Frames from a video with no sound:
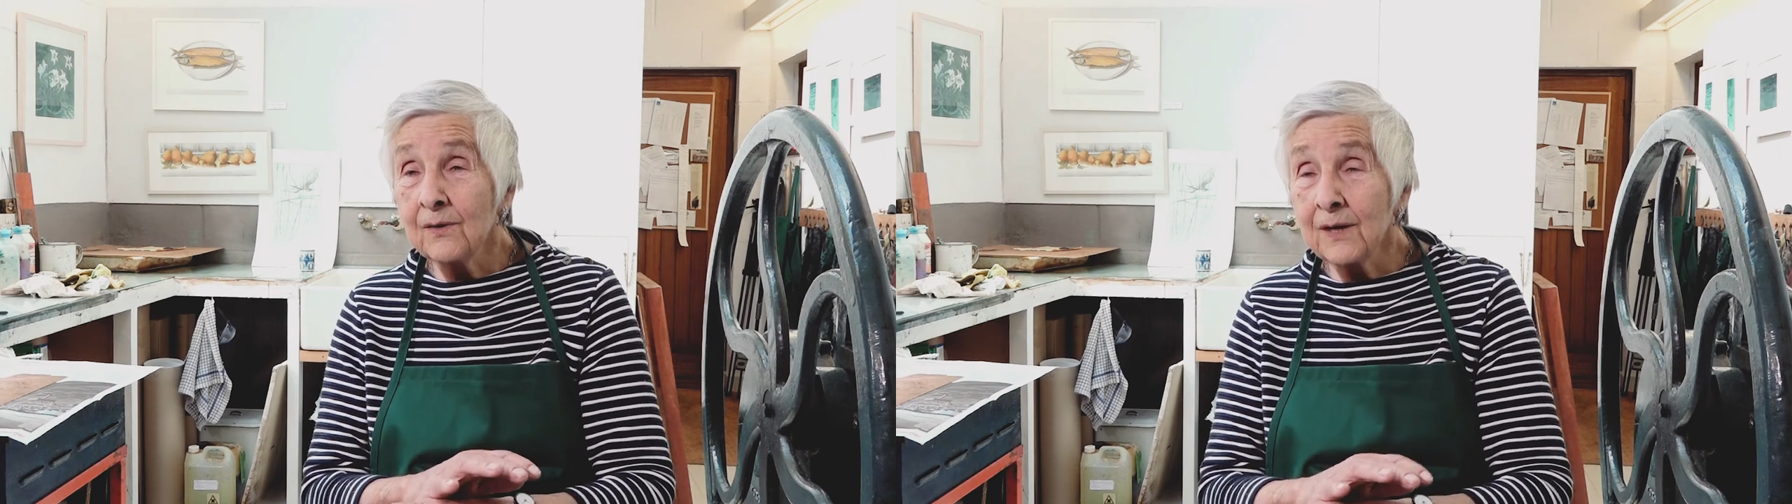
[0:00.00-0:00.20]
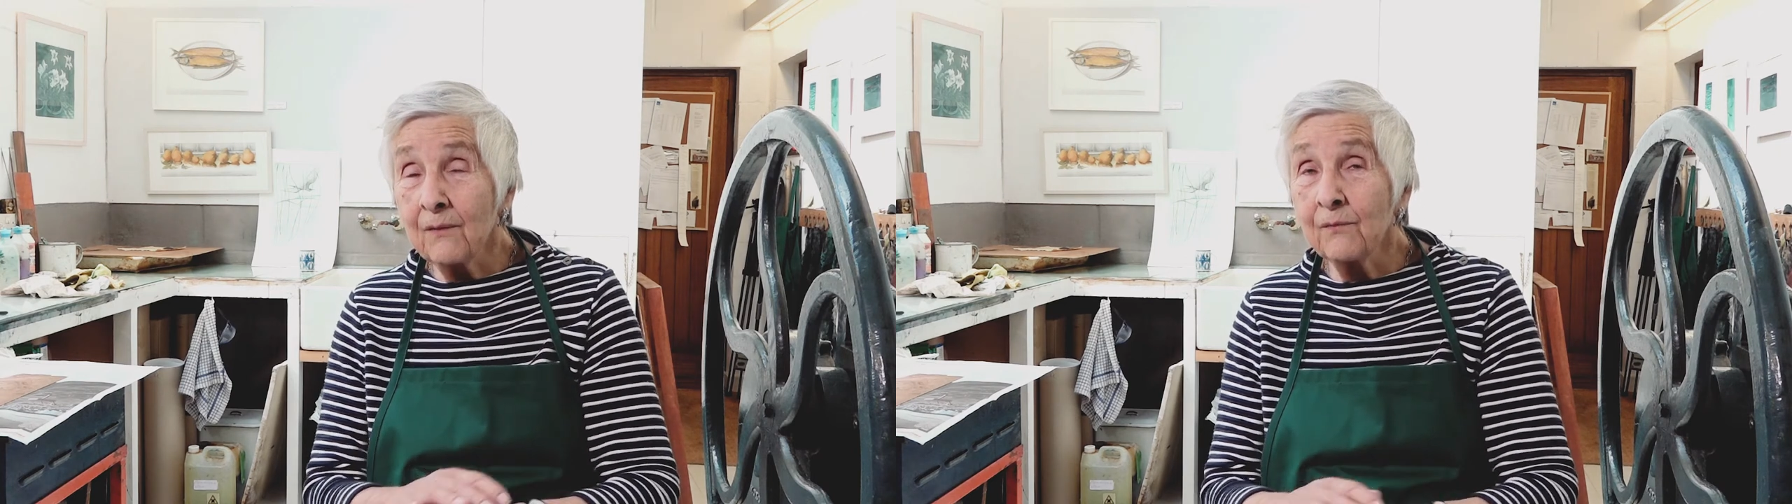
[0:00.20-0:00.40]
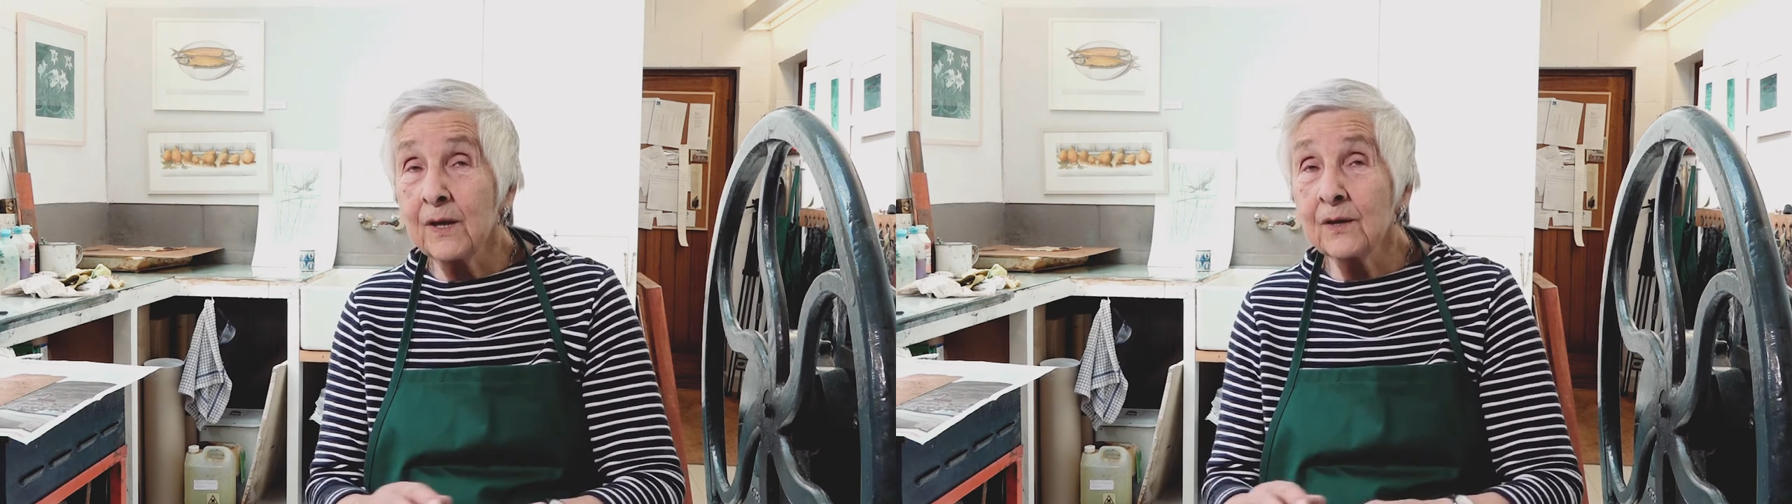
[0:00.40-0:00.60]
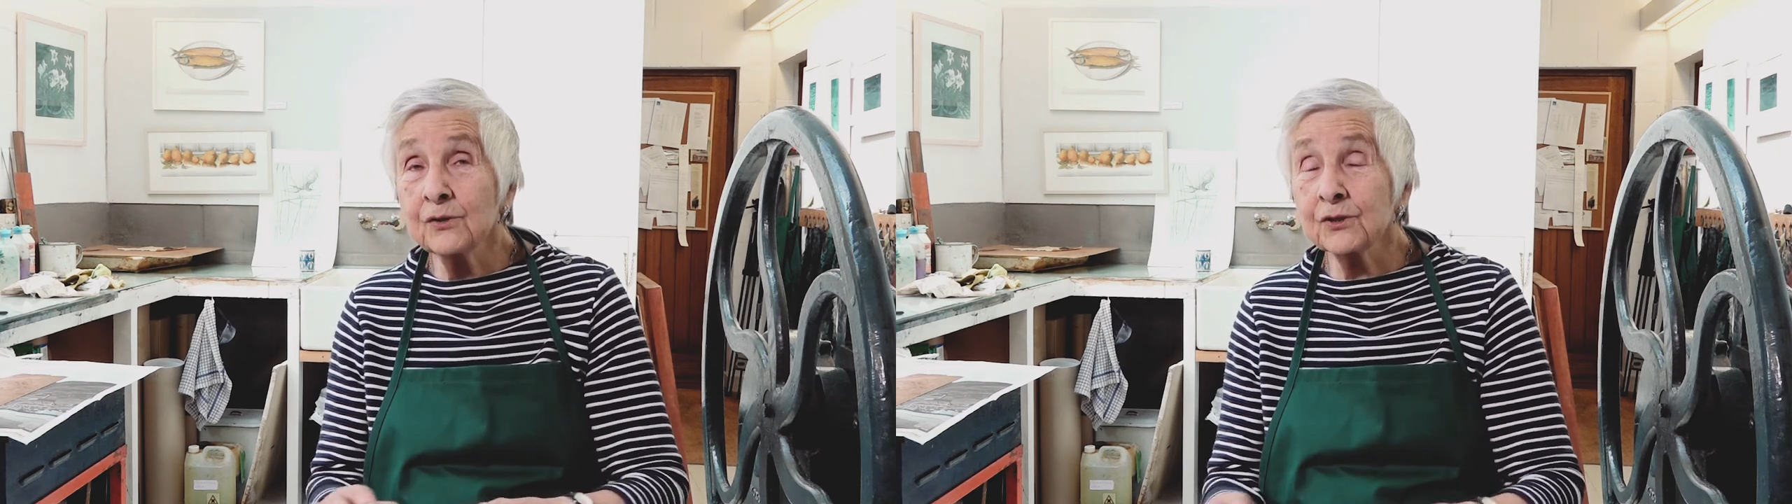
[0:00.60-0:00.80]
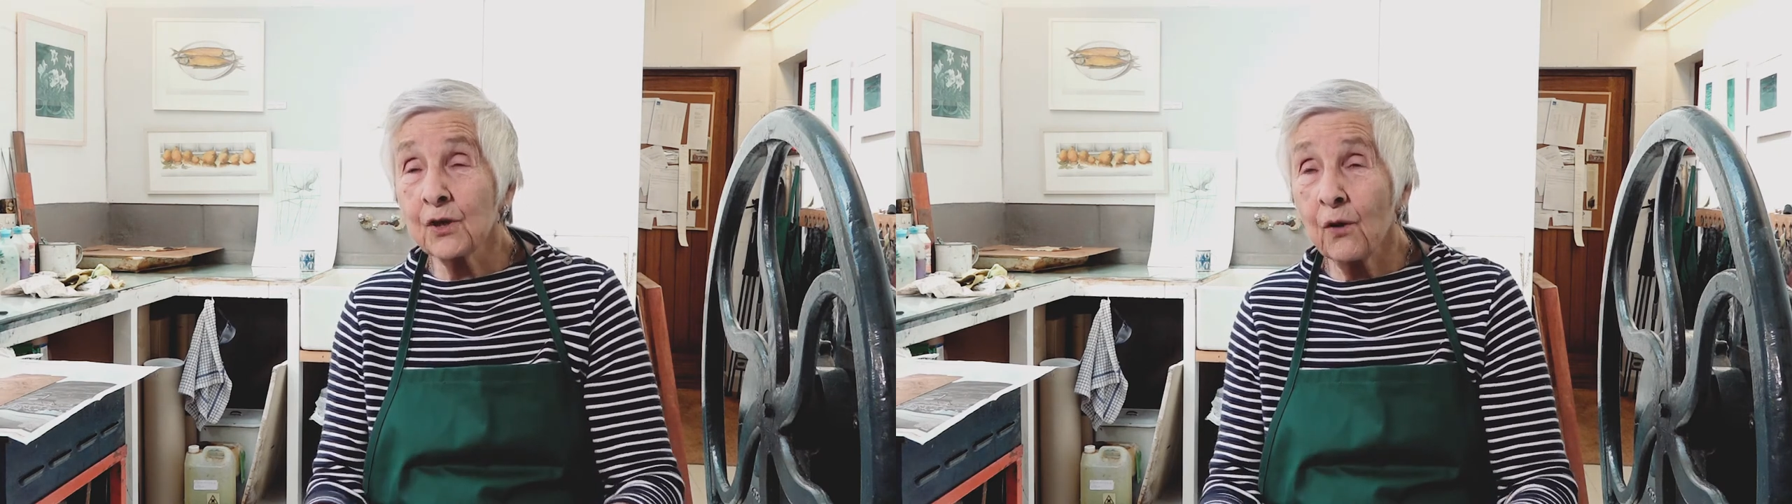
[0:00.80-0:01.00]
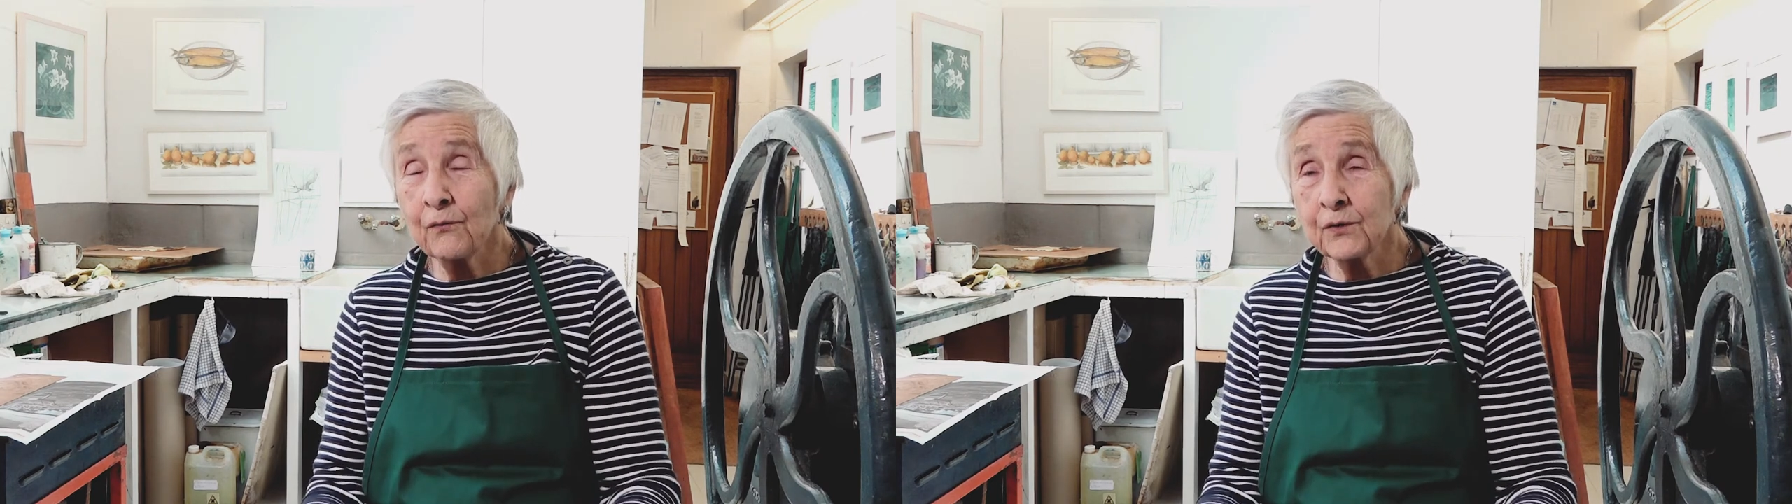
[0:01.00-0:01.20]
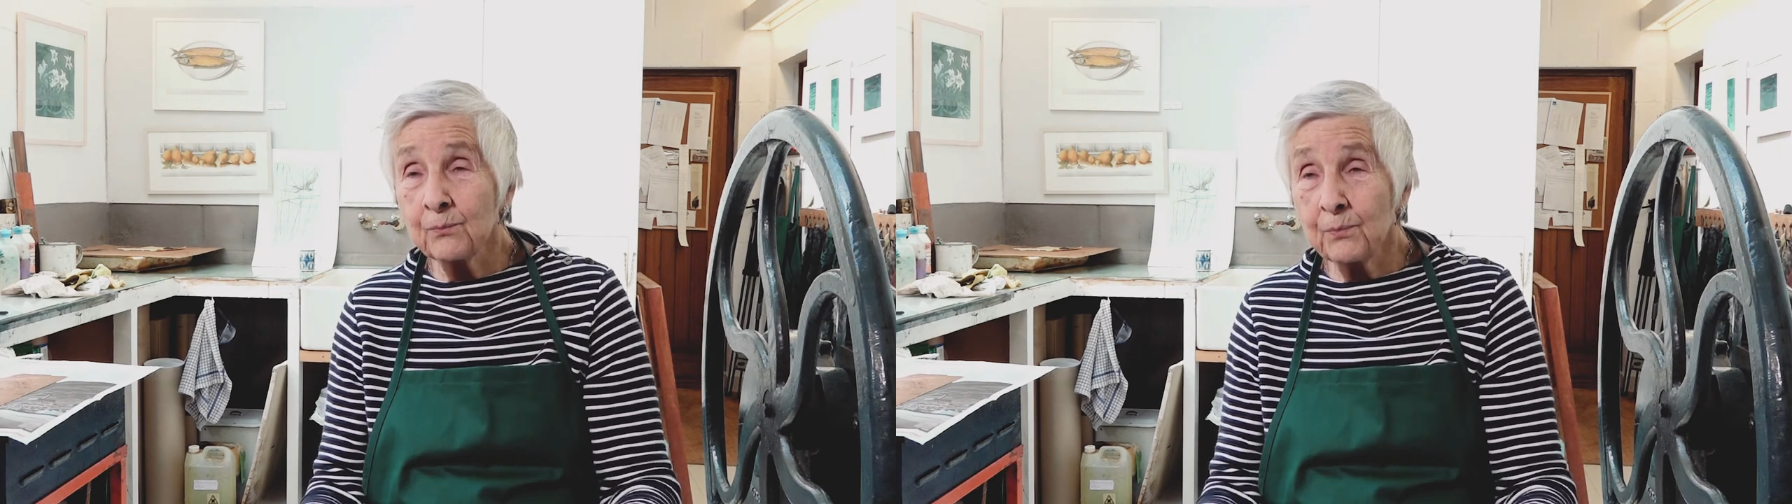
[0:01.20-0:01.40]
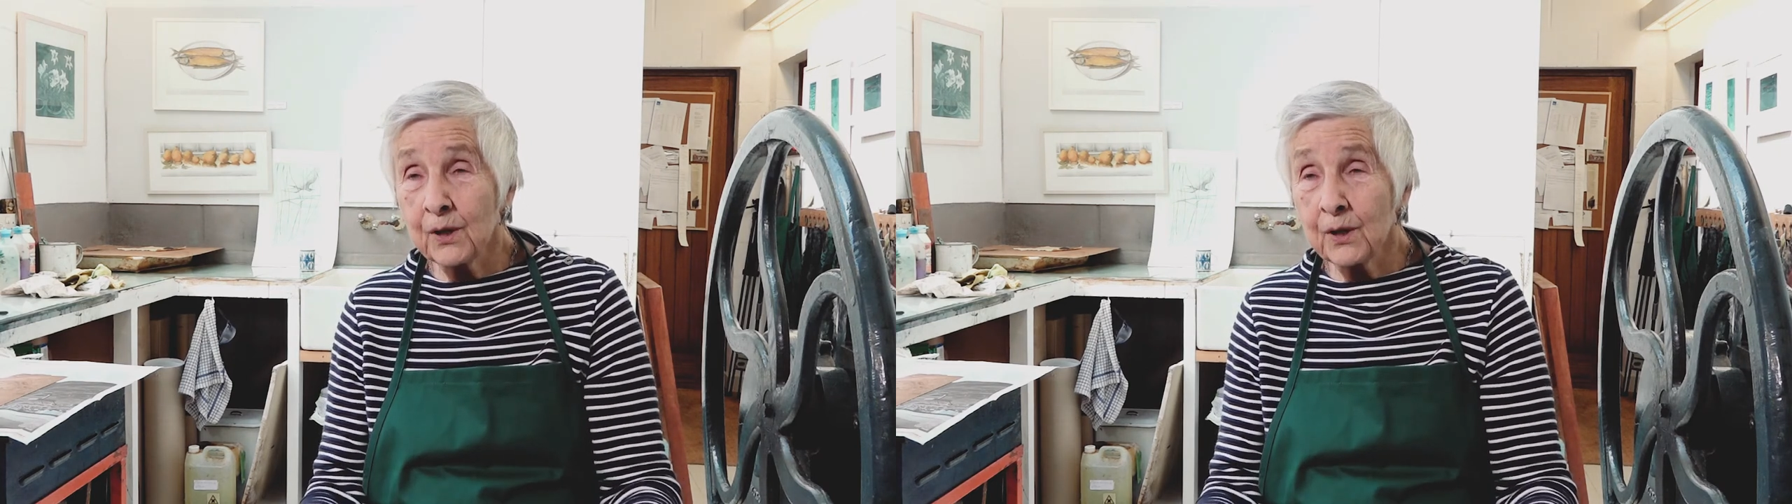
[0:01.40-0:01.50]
lovely and soft and